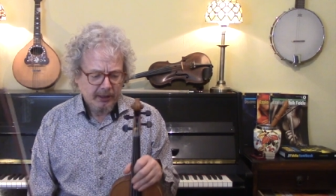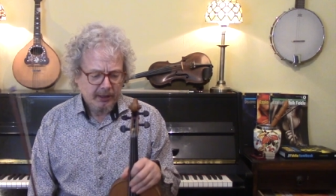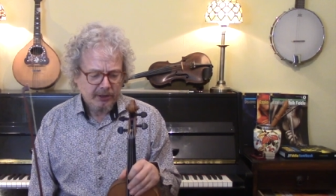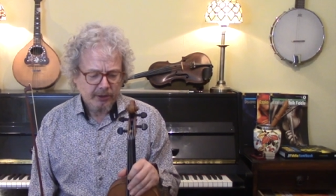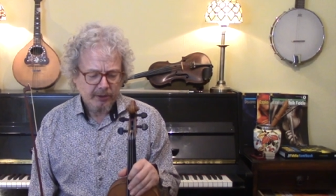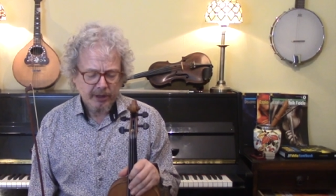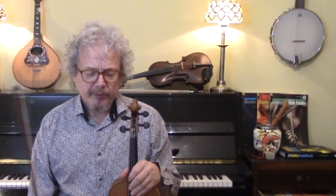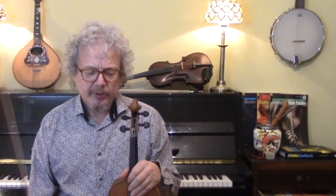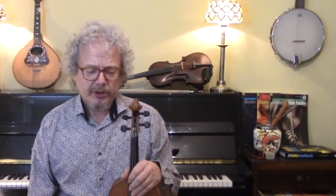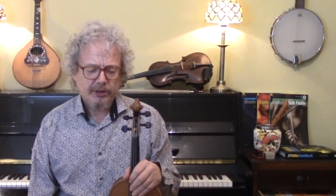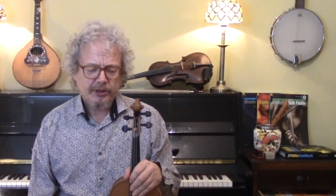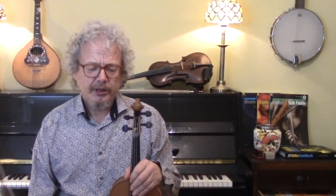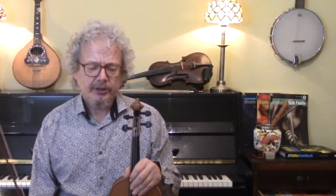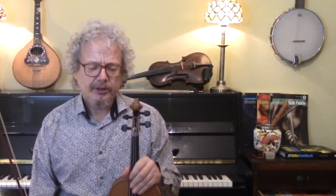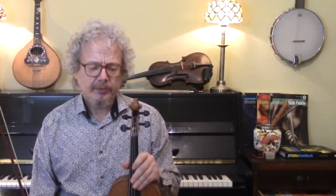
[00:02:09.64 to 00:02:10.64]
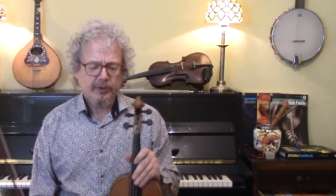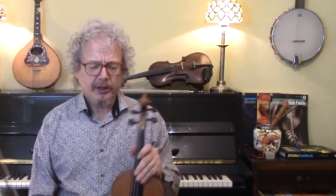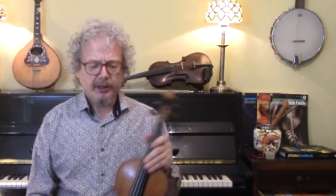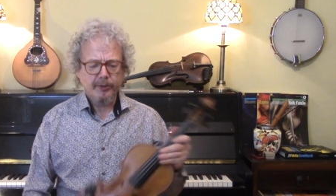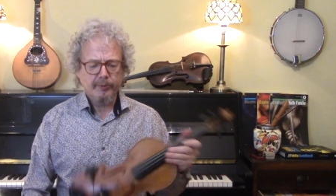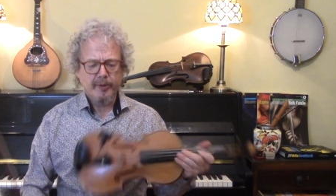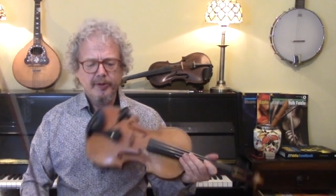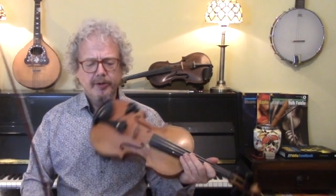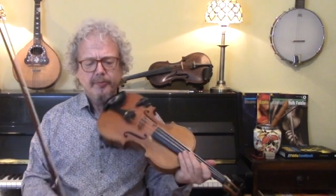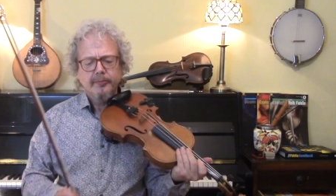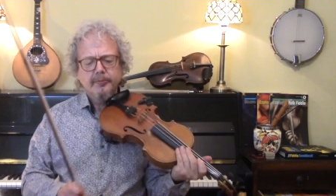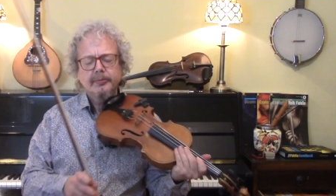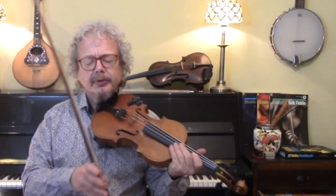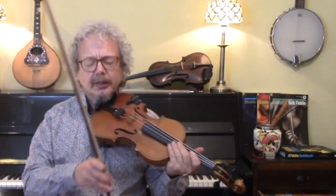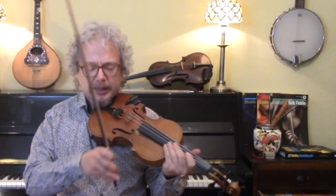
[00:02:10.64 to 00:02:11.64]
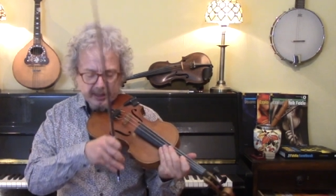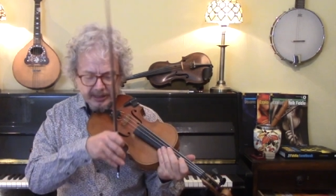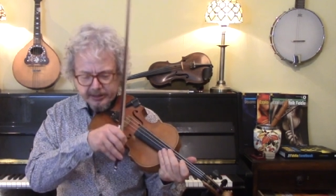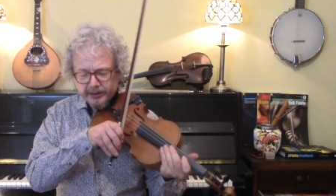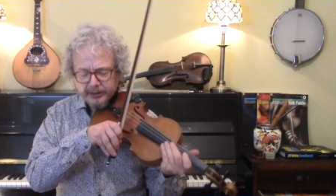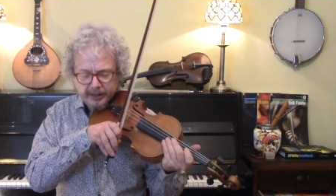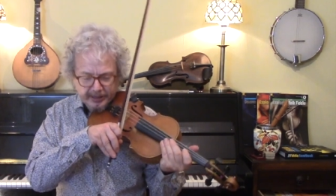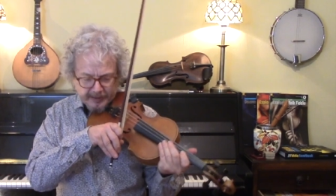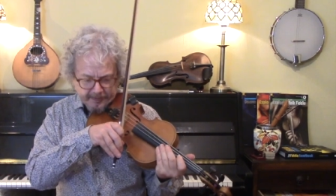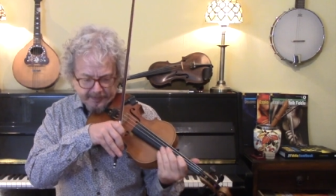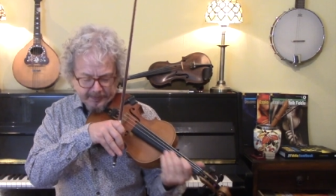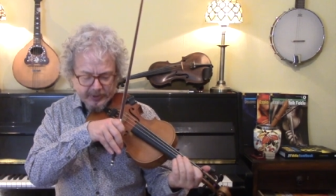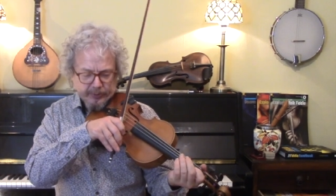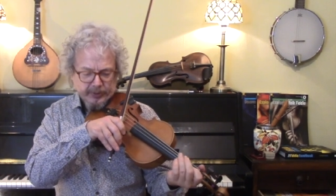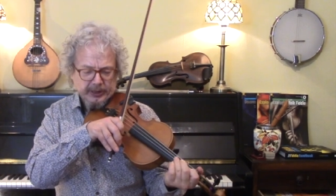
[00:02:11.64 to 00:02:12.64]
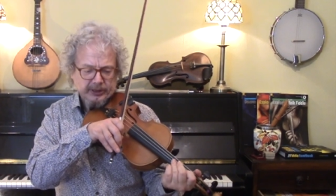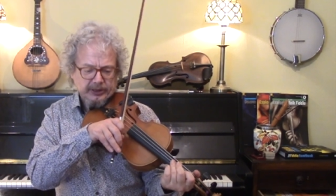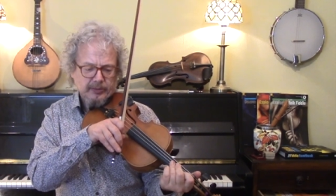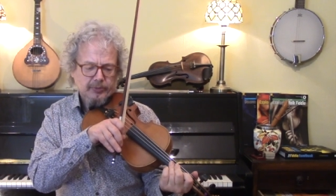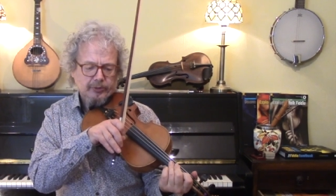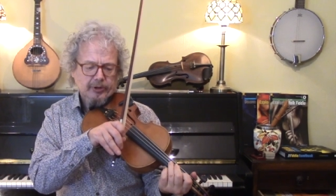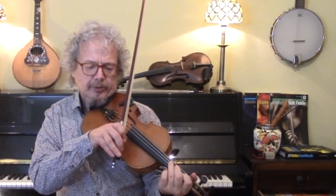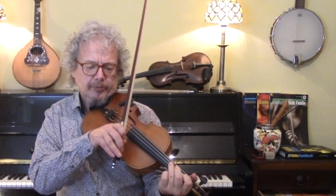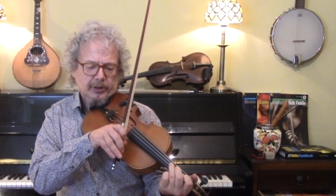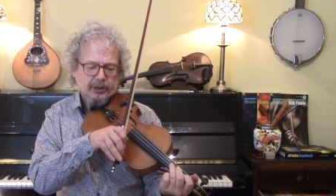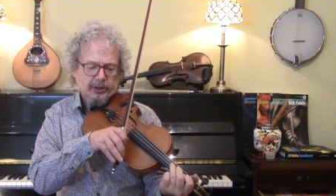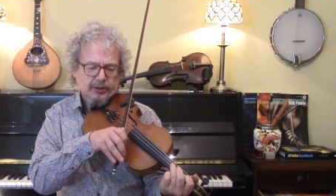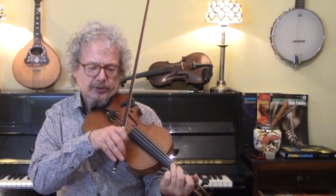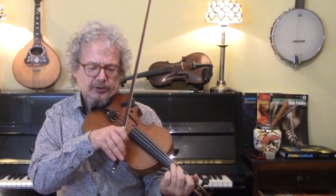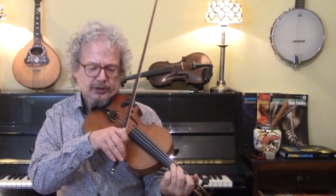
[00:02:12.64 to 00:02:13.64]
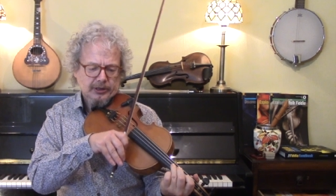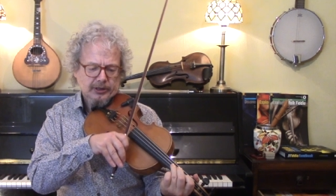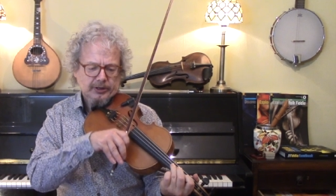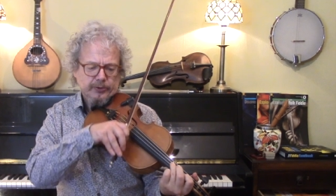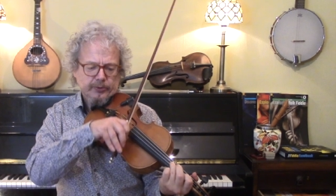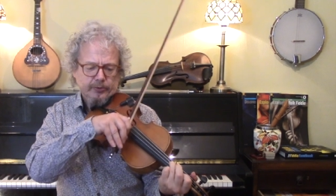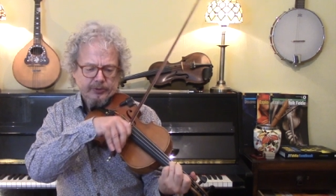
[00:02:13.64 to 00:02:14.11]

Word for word: So then we just need some kind of rhythm, and um, a really simple rhythm we can use is